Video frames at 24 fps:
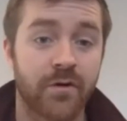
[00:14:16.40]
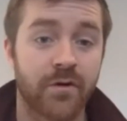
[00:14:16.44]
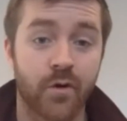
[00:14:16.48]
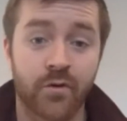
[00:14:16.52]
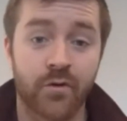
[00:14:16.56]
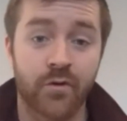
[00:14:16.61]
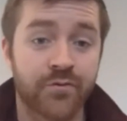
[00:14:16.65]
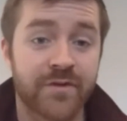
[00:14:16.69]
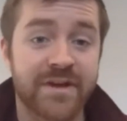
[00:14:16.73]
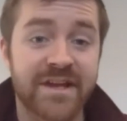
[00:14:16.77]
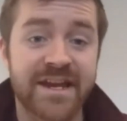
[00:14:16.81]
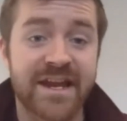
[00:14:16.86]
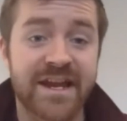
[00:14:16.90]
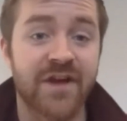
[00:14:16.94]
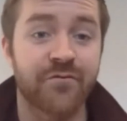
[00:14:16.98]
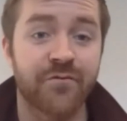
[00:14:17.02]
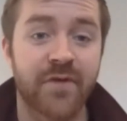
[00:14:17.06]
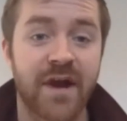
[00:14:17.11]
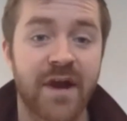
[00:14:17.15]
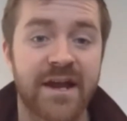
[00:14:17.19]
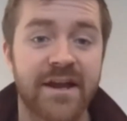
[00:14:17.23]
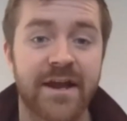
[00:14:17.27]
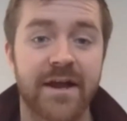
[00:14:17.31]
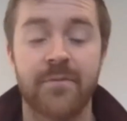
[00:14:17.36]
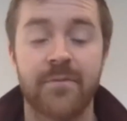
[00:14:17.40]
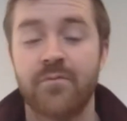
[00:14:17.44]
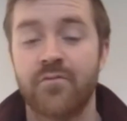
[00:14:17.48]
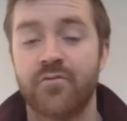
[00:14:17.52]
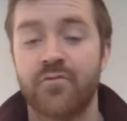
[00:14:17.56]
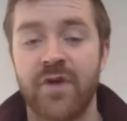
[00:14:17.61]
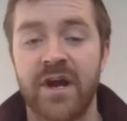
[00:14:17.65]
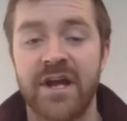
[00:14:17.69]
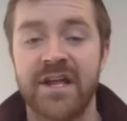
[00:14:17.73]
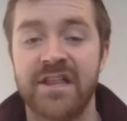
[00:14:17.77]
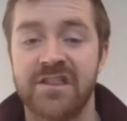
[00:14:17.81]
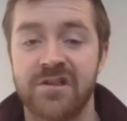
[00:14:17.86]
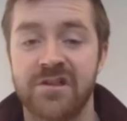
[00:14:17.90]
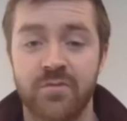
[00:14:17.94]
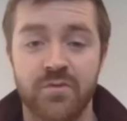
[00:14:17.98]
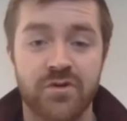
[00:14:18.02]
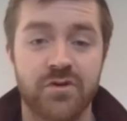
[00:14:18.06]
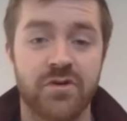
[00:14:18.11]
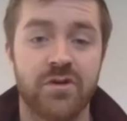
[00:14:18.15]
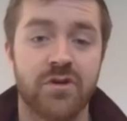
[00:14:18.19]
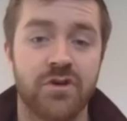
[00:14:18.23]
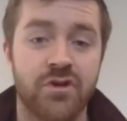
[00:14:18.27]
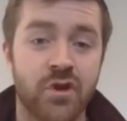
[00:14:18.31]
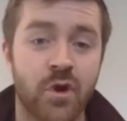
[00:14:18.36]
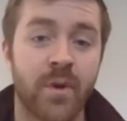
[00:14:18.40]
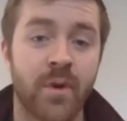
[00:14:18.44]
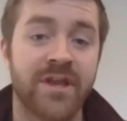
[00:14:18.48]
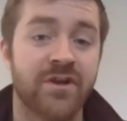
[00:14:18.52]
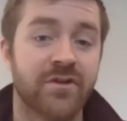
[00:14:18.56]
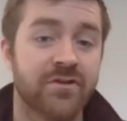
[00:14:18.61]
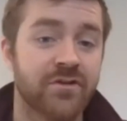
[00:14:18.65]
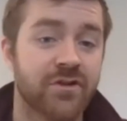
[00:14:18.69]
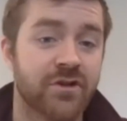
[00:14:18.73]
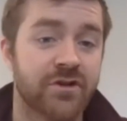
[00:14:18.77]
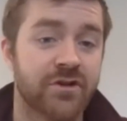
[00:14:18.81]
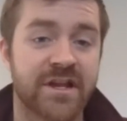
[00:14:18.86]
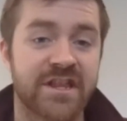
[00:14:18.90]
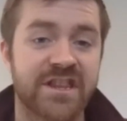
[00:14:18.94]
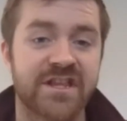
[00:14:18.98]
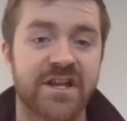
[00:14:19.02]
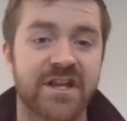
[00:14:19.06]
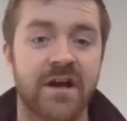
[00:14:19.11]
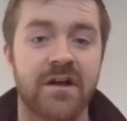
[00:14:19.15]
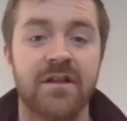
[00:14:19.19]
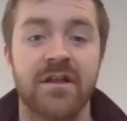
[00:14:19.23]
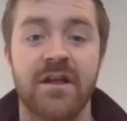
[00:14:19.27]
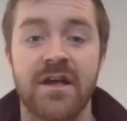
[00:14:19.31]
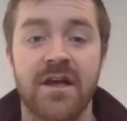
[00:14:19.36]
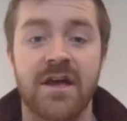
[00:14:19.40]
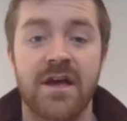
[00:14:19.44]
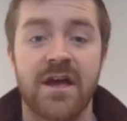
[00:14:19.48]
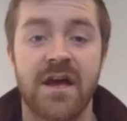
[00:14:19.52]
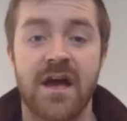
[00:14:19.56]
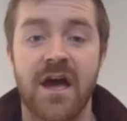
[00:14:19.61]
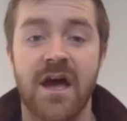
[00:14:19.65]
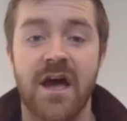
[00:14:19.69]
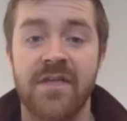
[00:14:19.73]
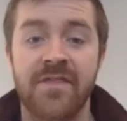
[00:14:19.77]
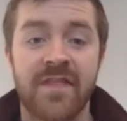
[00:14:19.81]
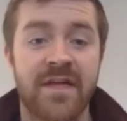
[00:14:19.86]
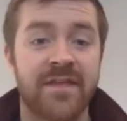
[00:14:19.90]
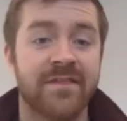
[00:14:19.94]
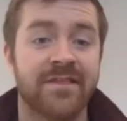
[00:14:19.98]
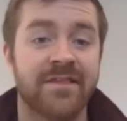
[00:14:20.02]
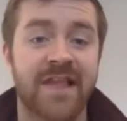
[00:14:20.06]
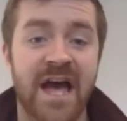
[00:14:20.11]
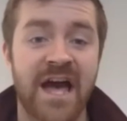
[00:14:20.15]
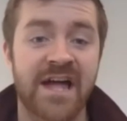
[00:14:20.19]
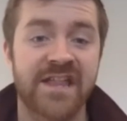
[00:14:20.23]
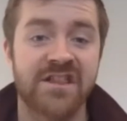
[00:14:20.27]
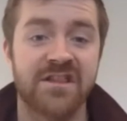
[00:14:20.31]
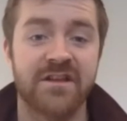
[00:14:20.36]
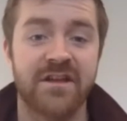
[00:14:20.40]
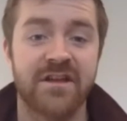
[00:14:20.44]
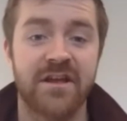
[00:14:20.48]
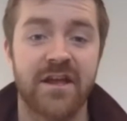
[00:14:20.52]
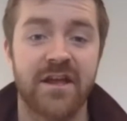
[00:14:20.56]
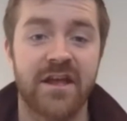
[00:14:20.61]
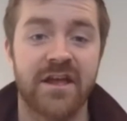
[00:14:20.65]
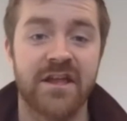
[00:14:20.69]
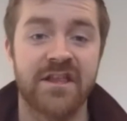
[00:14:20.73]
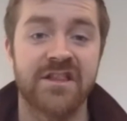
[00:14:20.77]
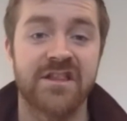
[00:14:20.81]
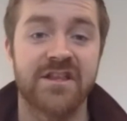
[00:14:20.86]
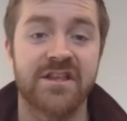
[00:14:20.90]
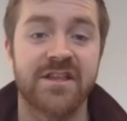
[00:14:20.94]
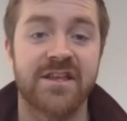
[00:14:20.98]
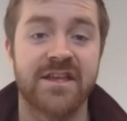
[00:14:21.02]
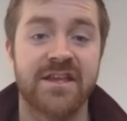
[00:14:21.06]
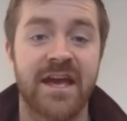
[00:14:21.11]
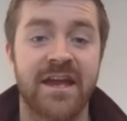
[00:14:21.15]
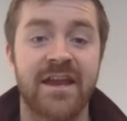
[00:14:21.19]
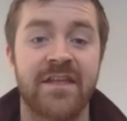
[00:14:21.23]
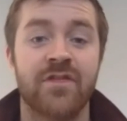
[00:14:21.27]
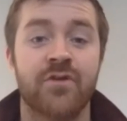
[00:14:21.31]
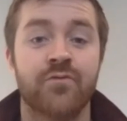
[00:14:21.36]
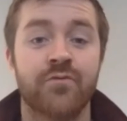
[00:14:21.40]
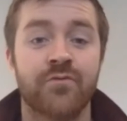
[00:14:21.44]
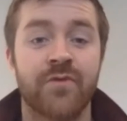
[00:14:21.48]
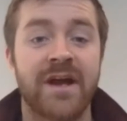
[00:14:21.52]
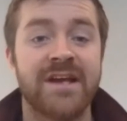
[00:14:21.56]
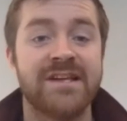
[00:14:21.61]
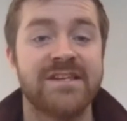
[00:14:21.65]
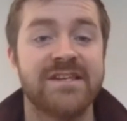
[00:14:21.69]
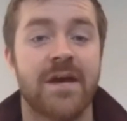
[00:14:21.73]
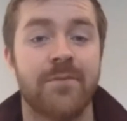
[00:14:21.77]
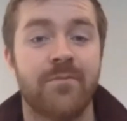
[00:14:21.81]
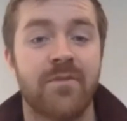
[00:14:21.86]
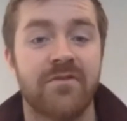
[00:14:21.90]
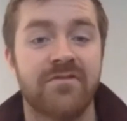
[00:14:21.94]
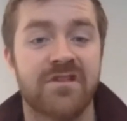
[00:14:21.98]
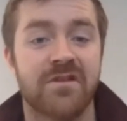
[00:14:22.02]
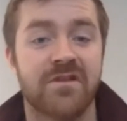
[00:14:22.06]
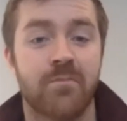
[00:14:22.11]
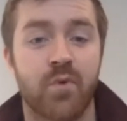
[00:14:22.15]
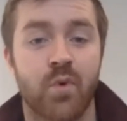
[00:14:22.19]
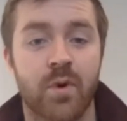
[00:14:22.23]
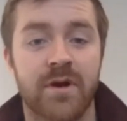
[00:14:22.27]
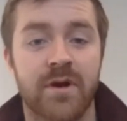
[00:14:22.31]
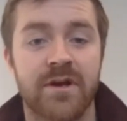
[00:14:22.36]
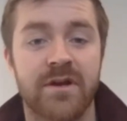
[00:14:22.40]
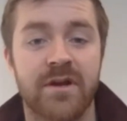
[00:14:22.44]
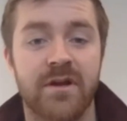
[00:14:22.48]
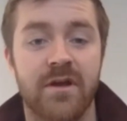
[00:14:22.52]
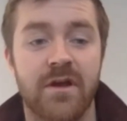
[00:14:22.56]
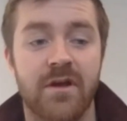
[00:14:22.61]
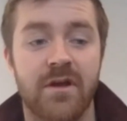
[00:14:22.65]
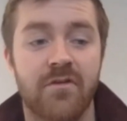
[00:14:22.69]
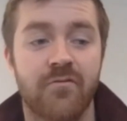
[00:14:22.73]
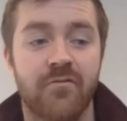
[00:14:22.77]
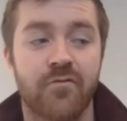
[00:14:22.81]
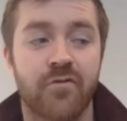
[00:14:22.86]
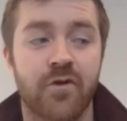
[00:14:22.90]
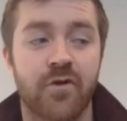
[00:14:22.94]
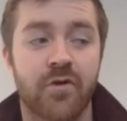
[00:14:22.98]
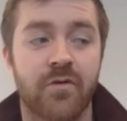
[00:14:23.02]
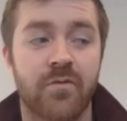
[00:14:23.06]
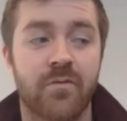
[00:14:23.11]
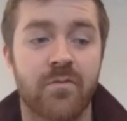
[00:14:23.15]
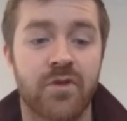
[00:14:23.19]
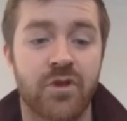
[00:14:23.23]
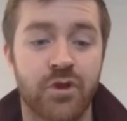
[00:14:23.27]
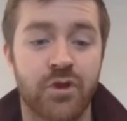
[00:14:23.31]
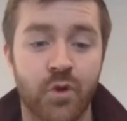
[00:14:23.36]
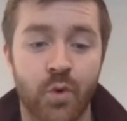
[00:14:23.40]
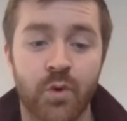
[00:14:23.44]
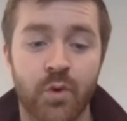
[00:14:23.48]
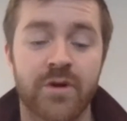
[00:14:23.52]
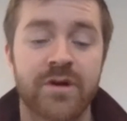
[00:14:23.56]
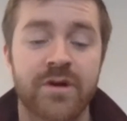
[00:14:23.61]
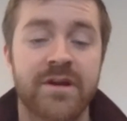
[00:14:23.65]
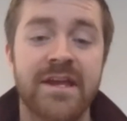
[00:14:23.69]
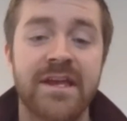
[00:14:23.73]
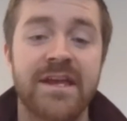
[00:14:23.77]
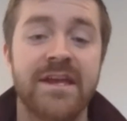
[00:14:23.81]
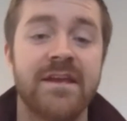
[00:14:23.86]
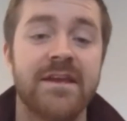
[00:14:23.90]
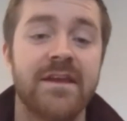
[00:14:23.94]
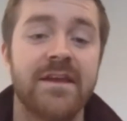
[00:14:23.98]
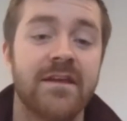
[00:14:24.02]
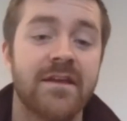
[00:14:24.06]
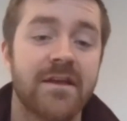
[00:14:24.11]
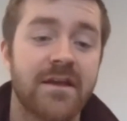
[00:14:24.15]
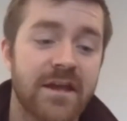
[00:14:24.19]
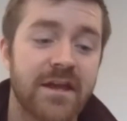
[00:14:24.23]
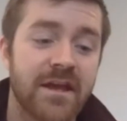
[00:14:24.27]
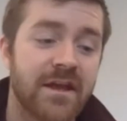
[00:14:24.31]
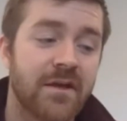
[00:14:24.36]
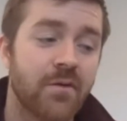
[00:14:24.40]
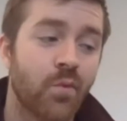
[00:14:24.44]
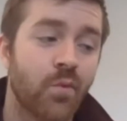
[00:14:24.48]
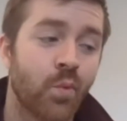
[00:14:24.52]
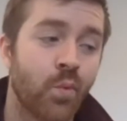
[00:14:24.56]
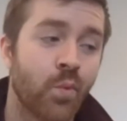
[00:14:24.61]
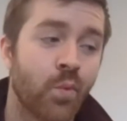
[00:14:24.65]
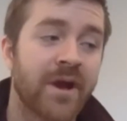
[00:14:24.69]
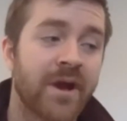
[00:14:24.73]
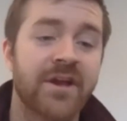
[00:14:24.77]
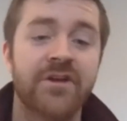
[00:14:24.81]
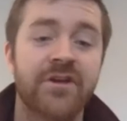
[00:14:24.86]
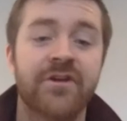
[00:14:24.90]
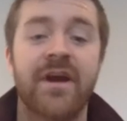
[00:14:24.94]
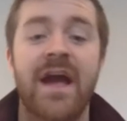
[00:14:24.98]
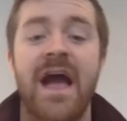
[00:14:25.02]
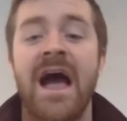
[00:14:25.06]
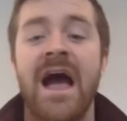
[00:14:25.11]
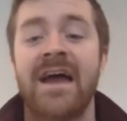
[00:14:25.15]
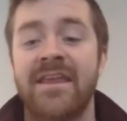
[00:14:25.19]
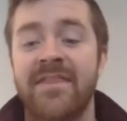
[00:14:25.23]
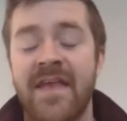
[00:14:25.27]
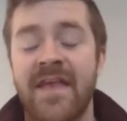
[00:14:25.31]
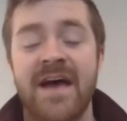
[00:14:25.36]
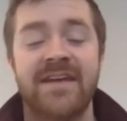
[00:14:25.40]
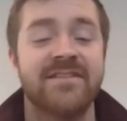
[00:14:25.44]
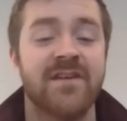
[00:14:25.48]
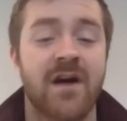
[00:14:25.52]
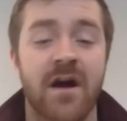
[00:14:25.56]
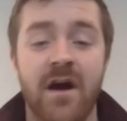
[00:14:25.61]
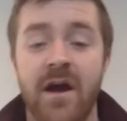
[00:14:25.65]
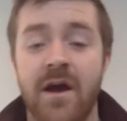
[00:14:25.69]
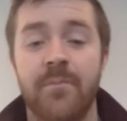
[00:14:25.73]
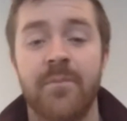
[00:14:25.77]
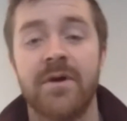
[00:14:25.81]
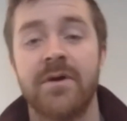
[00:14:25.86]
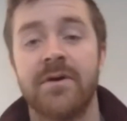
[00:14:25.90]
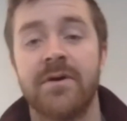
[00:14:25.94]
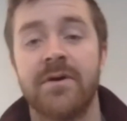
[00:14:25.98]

reading and writing, right? So knowing your learning style. And then lastly is getting the right type of support for your need where you're at in that time.